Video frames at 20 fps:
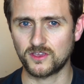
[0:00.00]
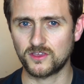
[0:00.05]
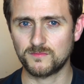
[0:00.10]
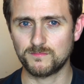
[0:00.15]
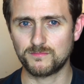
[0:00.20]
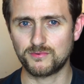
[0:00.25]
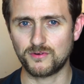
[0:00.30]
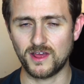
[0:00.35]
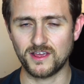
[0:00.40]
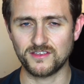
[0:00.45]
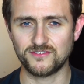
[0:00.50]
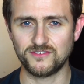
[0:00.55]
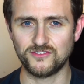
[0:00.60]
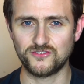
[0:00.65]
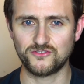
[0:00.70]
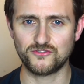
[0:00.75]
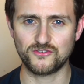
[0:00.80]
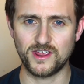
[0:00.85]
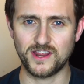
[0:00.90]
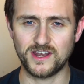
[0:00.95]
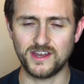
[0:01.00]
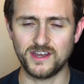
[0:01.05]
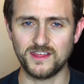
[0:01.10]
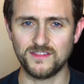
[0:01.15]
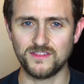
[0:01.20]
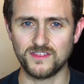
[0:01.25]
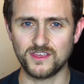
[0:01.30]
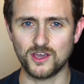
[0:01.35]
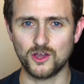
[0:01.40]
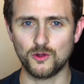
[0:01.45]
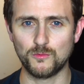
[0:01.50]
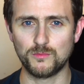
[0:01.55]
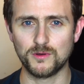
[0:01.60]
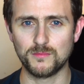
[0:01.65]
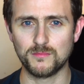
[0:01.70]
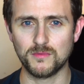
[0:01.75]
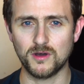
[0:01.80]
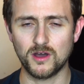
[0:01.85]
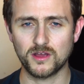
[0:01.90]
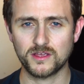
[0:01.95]
price is trading in the
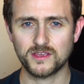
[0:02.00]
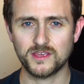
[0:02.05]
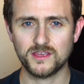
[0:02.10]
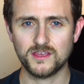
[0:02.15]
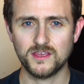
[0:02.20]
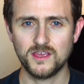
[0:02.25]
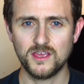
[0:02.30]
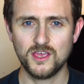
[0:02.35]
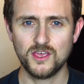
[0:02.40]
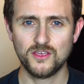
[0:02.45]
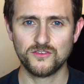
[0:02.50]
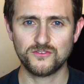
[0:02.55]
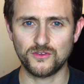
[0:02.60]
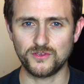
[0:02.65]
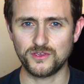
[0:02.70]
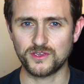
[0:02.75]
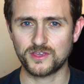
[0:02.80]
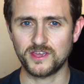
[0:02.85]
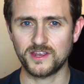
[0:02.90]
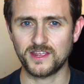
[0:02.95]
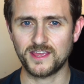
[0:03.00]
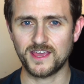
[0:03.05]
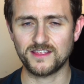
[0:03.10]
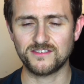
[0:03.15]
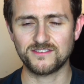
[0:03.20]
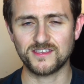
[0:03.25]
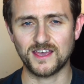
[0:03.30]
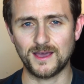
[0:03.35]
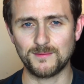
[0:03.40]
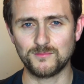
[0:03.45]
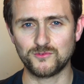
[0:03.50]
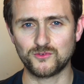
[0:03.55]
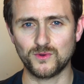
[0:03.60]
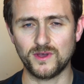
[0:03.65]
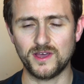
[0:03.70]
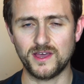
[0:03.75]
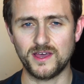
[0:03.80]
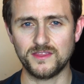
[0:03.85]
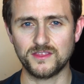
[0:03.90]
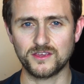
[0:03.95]
open market. So you can get times
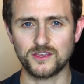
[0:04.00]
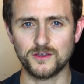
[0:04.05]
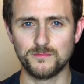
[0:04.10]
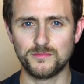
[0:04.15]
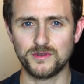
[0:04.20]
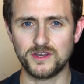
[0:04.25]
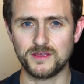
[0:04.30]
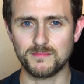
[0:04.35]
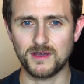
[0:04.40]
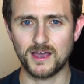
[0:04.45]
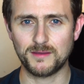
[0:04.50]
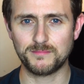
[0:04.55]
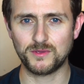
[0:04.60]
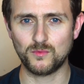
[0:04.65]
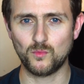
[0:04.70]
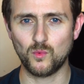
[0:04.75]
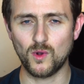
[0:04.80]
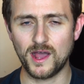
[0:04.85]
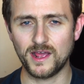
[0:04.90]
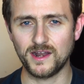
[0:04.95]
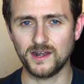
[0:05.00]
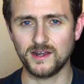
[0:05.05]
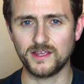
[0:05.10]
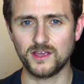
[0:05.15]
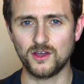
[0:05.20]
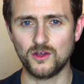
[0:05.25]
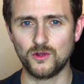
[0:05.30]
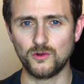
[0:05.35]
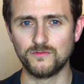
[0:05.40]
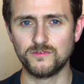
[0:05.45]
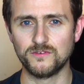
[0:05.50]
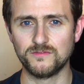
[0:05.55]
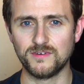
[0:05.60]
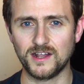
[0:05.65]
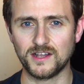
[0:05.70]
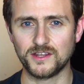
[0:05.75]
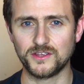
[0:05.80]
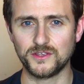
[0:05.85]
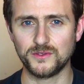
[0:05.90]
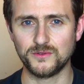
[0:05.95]
where the company might be wildly
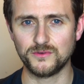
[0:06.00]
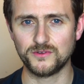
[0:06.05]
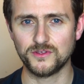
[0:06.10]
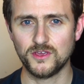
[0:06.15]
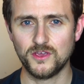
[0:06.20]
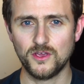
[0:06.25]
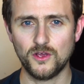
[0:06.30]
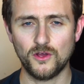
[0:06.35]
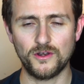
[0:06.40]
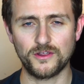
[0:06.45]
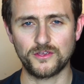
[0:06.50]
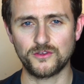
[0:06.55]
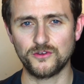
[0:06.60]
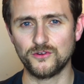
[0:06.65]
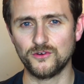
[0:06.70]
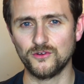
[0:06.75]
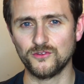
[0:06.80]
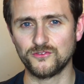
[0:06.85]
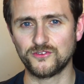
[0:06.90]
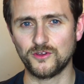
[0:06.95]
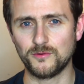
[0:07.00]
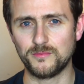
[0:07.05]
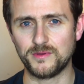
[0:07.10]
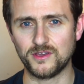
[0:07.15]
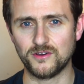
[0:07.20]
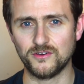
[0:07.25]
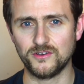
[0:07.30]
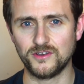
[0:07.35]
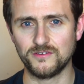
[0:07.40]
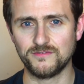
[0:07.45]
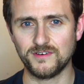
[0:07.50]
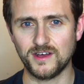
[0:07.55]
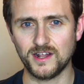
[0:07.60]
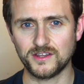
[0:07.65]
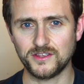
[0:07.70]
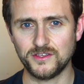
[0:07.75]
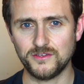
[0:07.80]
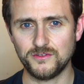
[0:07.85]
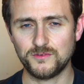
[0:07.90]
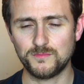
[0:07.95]
overvalued, or it could also be
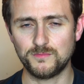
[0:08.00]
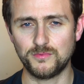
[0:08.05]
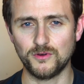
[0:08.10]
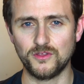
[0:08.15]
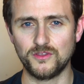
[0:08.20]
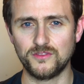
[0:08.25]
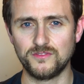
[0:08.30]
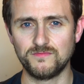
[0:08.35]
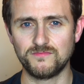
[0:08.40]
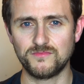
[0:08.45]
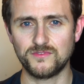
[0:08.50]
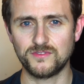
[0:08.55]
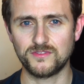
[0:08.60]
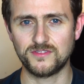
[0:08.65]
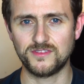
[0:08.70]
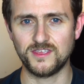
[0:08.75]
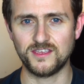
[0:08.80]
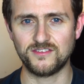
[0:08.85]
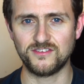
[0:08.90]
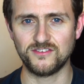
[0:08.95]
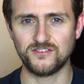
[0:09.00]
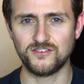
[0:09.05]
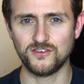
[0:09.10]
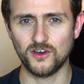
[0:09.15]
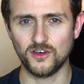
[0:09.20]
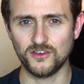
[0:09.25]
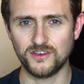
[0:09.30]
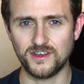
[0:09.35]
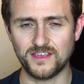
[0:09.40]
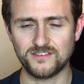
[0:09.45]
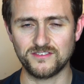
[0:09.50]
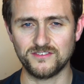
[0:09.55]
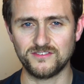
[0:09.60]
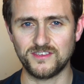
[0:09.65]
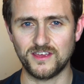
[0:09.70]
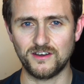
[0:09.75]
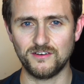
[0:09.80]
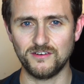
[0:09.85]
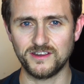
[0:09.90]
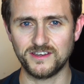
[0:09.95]
undervalued, but this is not
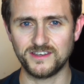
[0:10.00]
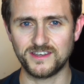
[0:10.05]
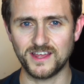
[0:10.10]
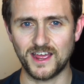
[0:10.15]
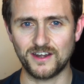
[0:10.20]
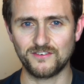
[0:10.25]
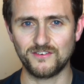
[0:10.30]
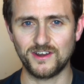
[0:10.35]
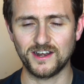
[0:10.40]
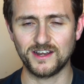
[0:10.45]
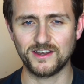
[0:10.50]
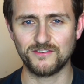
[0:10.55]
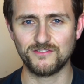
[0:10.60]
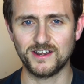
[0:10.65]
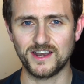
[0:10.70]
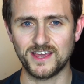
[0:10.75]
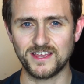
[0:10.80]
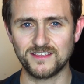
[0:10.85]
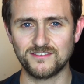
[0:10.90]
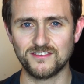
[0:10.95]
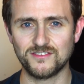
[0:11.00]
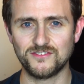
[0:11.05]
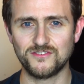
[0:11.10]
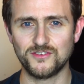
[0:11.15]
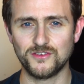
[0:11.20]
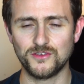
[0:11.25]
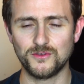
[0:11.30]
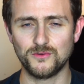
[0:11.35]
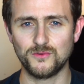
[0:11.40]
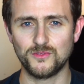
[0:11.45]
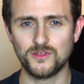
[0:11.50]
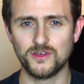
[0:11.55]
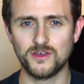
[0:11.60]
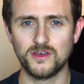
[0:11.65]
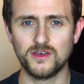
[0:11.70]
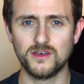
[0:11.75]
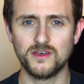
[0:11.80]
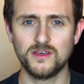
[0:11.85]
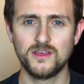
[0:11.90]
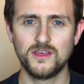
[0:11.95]
necessarily directly related to
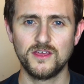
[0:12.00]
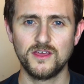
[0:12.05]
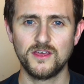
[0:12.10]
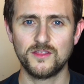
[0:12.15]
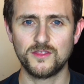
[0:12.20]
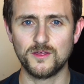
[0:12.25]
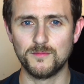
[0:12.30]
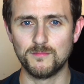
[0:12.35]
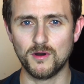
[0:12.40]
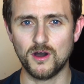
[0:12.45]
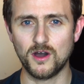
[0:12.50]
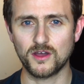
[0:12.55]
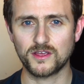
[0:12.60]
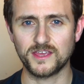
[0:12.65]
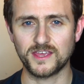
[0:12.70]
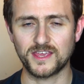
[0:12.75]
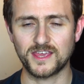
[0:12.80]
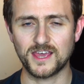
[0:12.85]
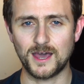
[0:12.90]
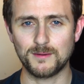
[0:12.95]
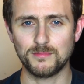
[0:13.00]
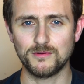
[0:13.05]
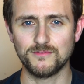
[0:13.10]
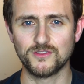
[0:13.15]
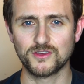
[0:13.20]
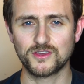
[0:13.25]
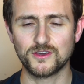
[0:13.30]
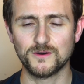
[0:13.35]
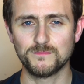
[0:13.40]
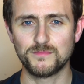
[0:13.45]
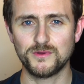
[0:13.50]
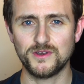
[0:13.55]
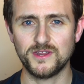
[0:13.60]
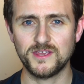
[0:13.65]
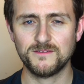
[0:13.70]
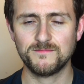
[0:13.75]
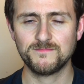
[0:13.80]
the market cap of the company.